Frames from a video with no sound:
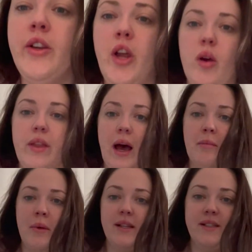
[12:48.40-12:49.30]
know that
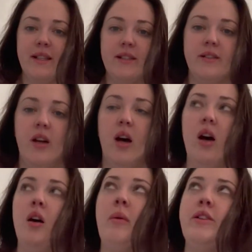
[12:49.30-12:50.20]
my sister,
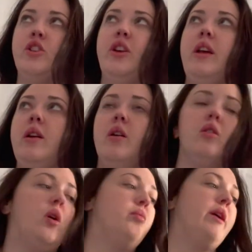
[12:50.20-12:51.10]
when she
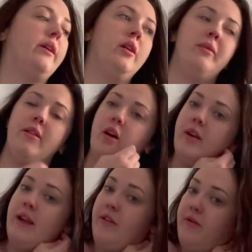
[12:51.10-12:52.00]
got pregnant with her
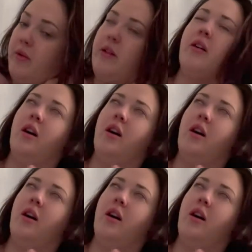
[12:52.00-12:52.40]
nephew,